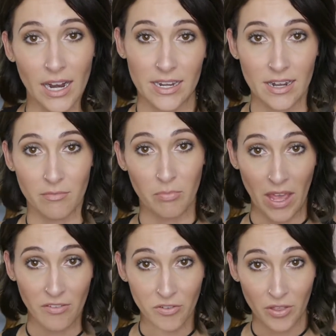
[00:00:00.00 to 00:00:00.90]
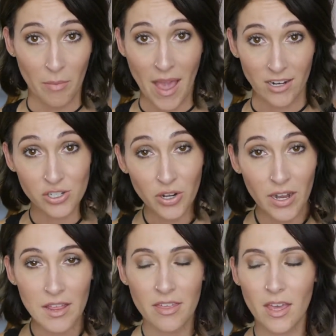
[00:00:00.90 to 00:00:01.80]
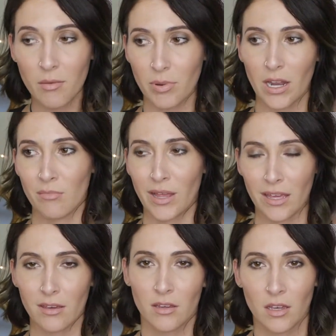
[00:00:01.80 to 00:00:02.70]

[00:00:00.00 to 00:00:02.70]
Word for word: I didn't pay for them extra or anything, but I'm like,